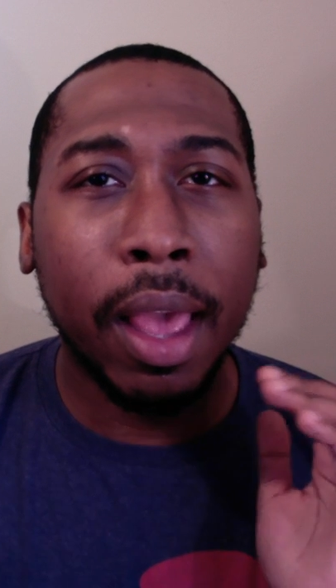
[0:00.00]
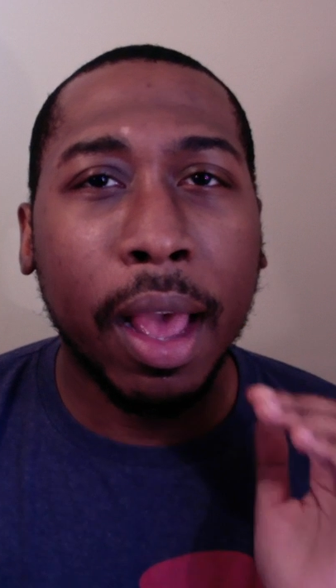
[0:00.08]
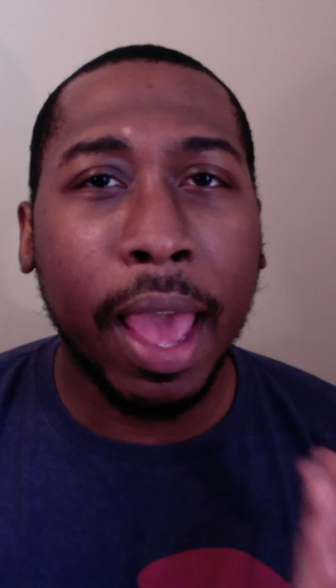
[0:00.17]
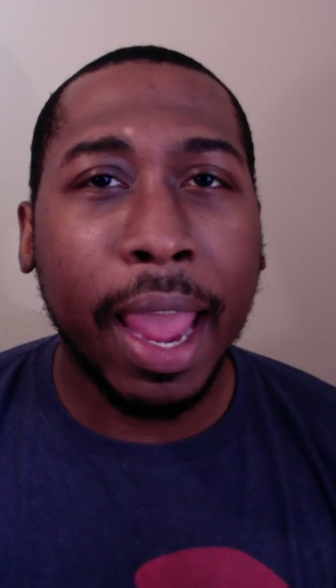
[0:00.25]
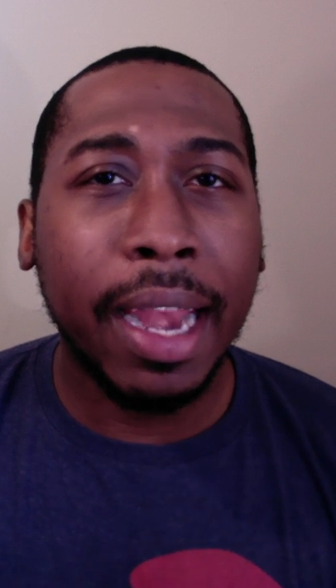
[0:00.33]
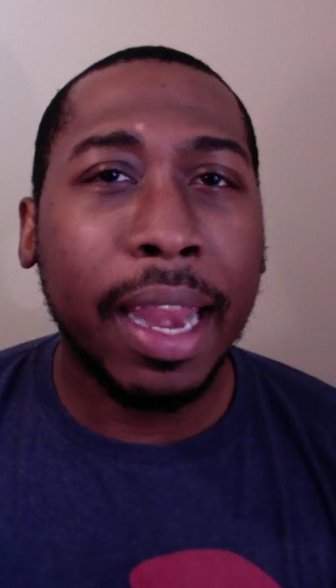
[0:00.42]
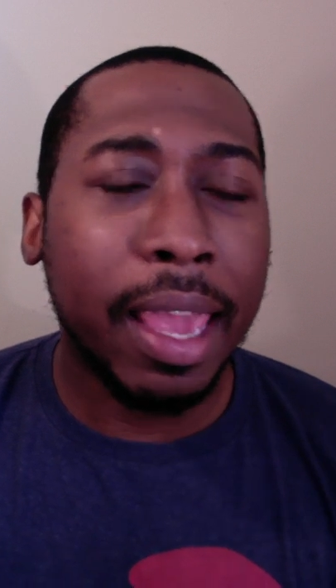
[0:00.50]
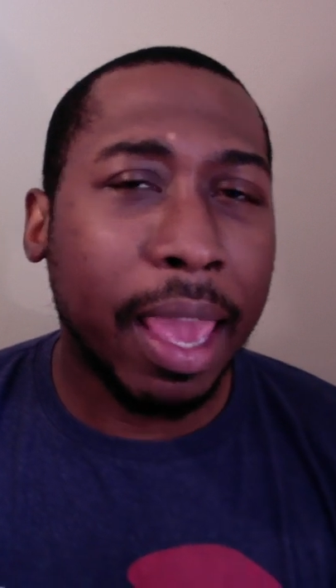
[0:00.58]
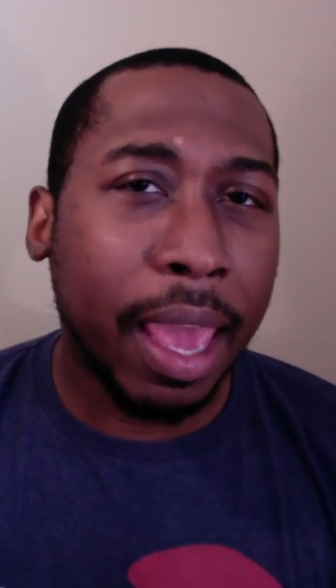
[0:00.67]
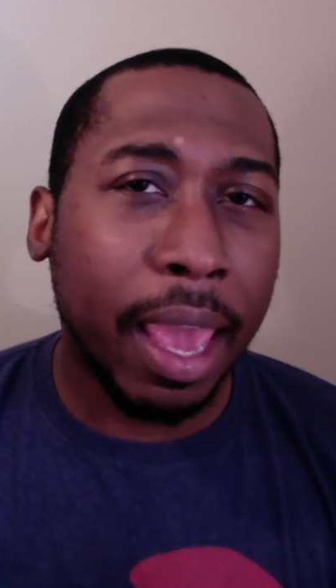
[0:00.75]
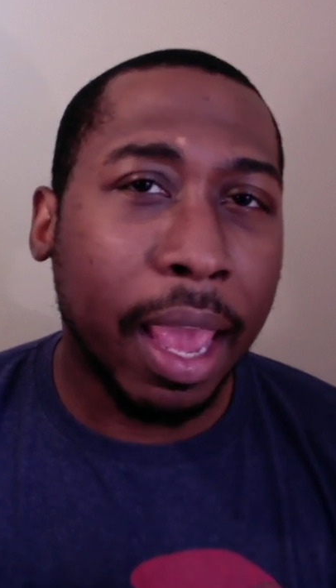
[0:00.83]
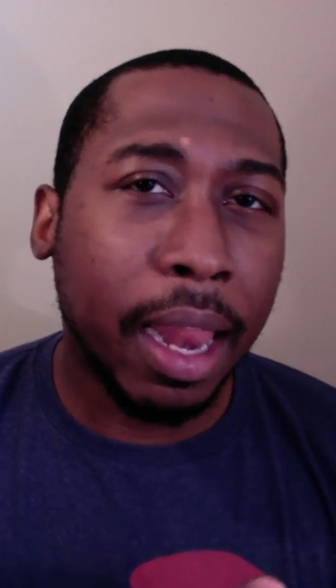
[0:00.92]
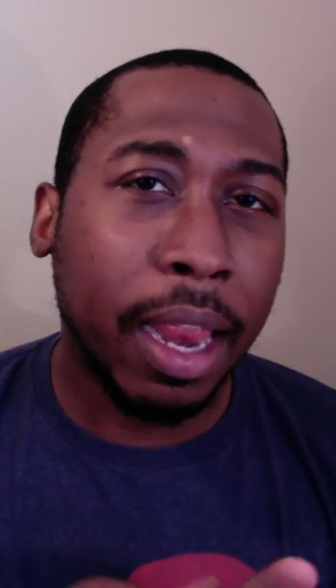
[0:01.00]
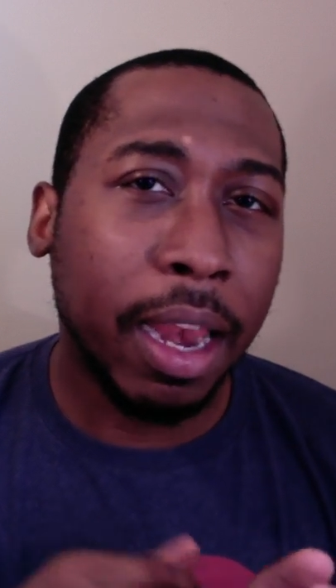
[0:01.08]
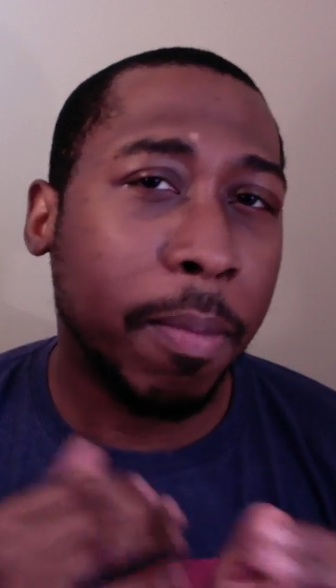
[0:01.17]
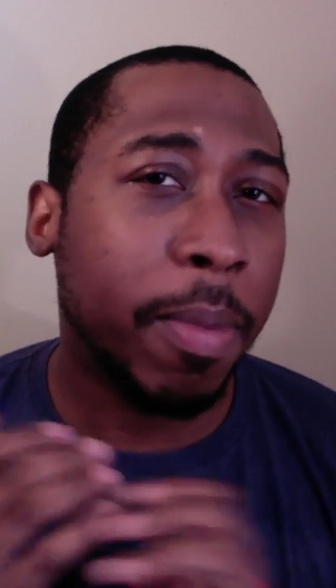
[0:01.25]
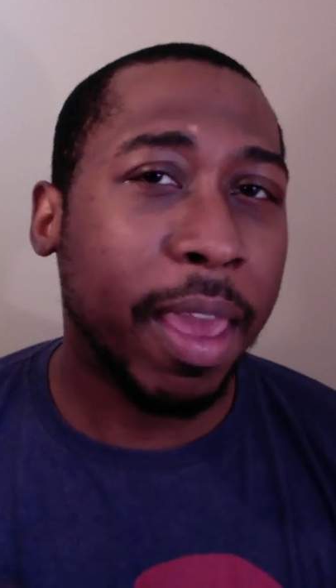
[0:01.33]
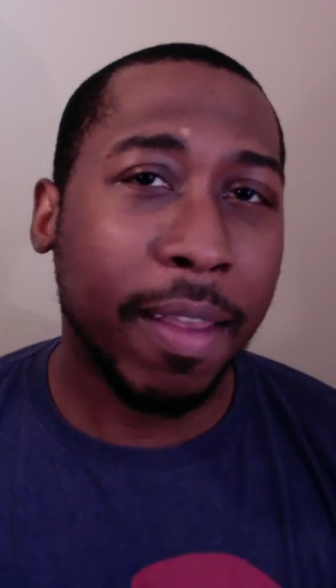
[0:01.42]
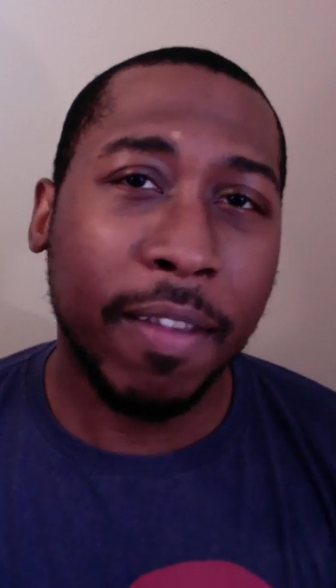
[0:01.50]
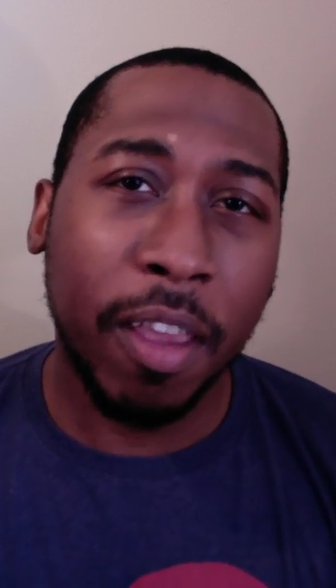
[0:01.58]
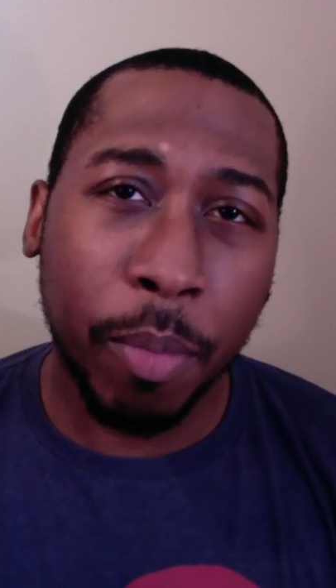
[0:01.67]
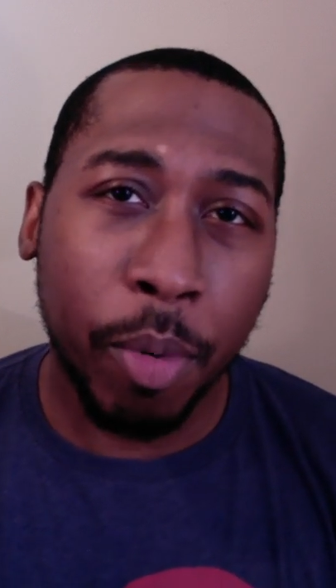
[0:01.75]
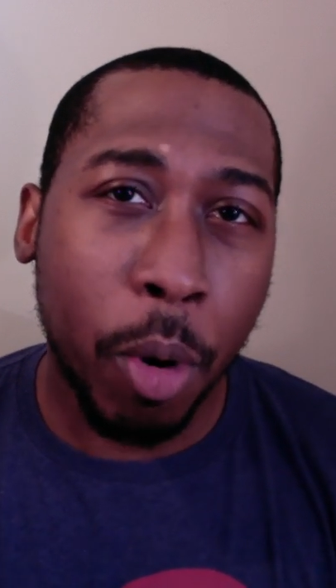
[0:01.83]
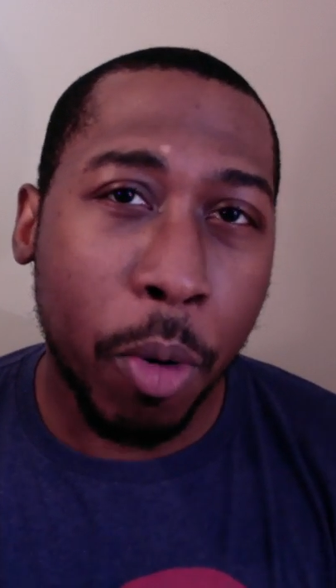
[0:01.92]
ADN and the
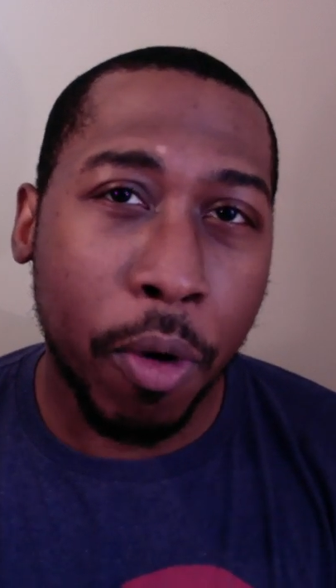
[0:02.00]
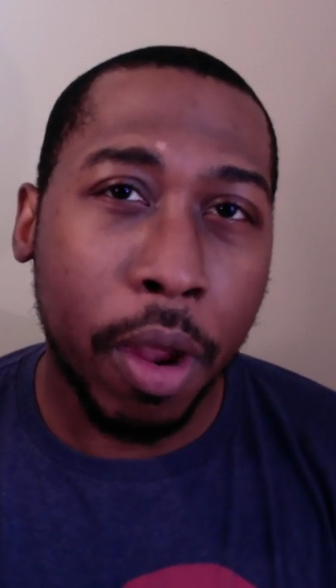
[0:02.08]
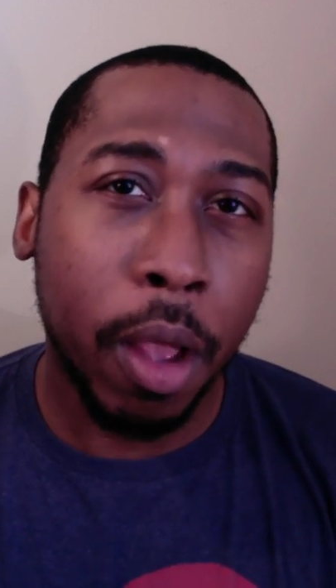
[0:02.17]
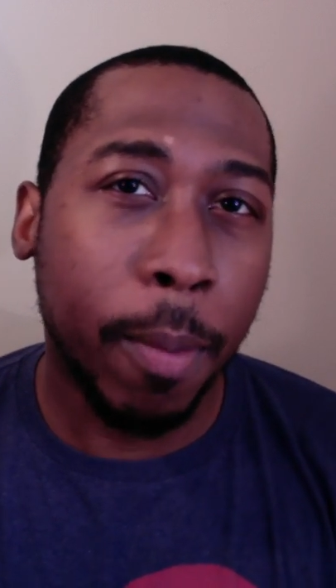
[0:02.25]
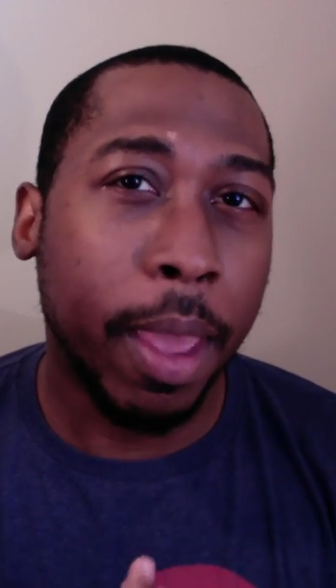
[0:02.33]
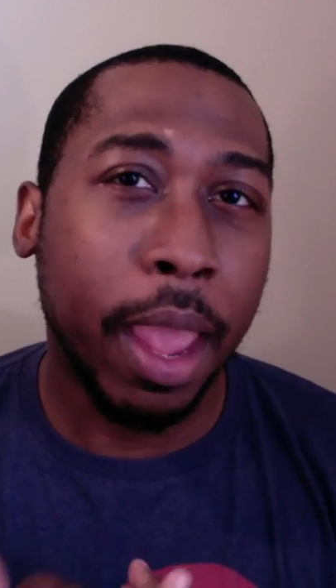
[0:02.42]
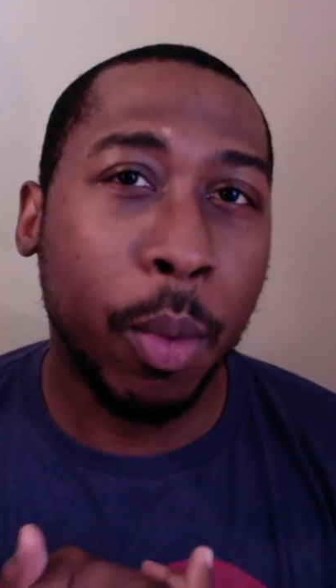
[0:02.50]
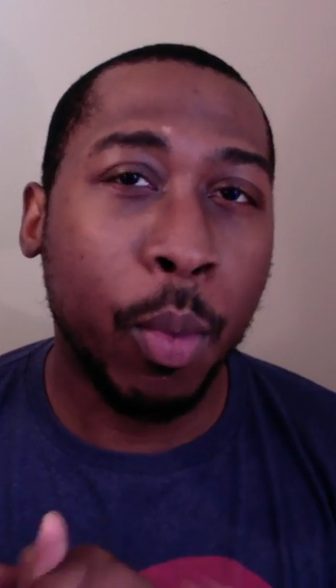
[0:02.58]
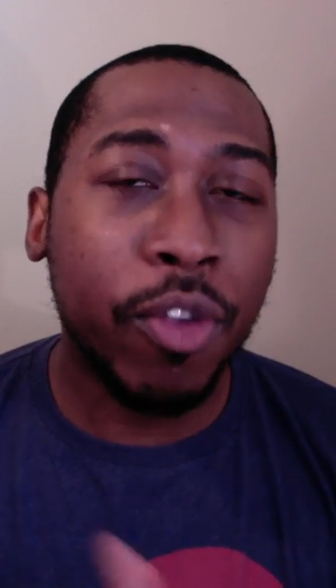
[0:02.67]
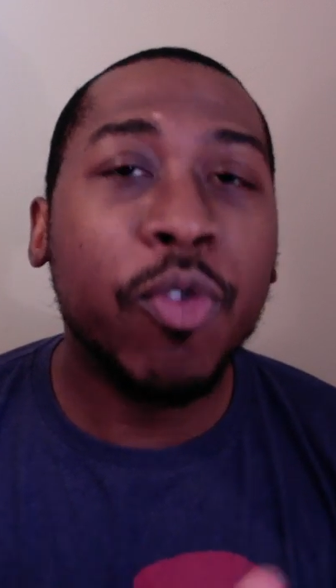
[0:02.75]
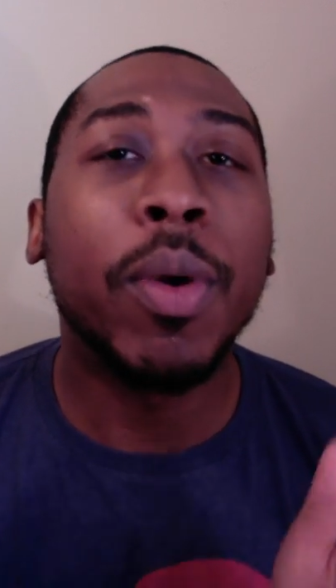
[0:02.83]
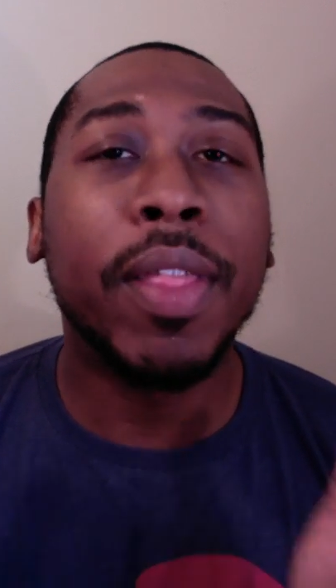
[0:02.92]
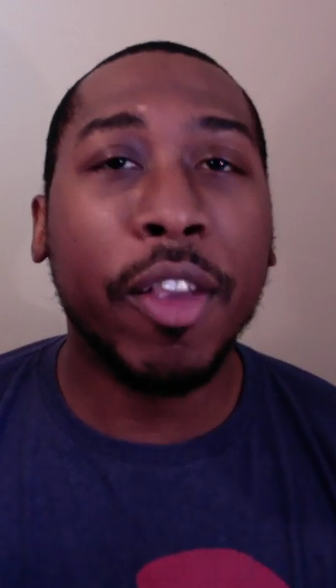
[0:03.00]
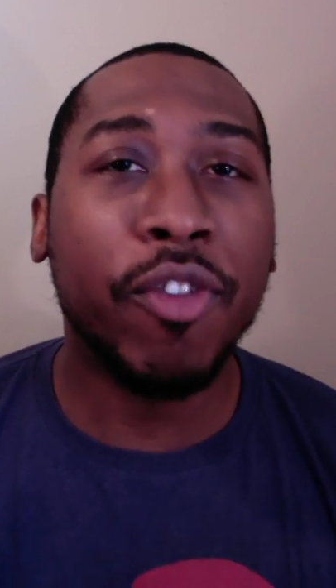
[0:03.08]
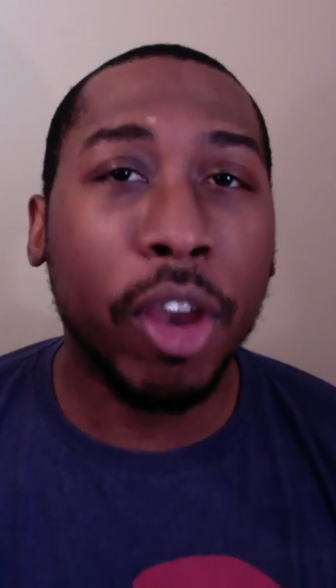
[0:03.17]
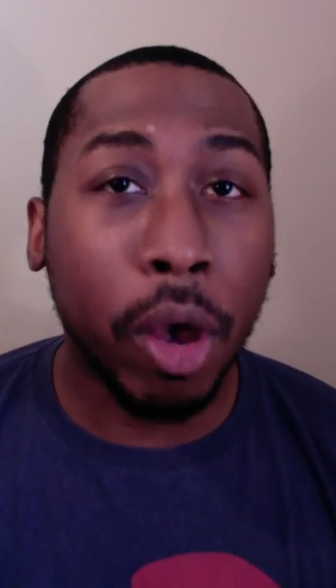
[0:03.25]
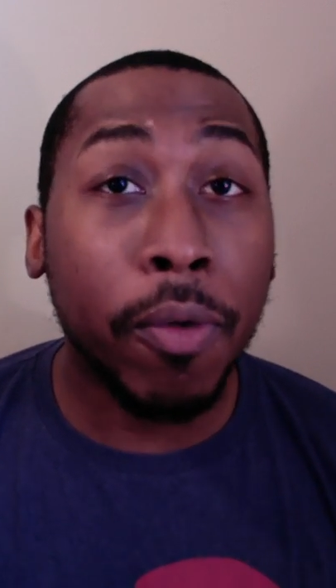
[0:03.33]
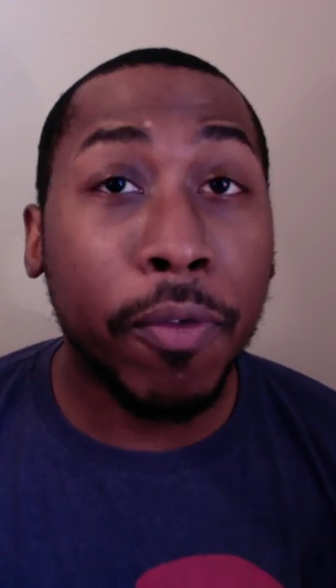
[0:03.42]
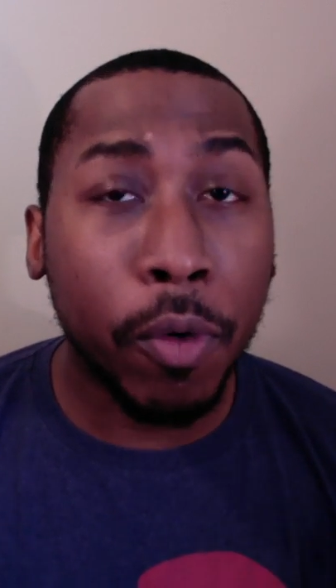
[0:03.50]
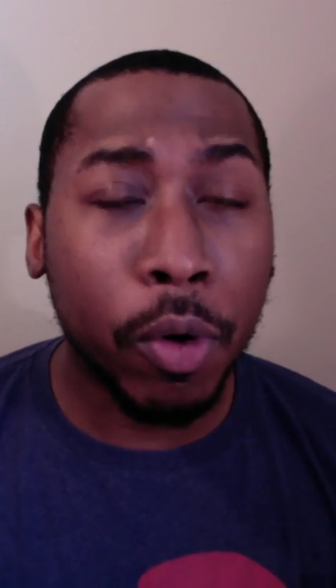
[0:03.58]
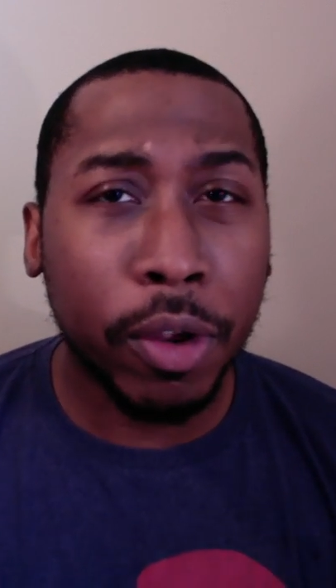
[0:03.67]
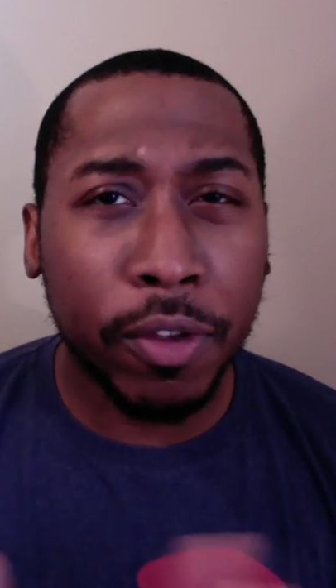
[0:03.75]
BSN program and which one they should go for.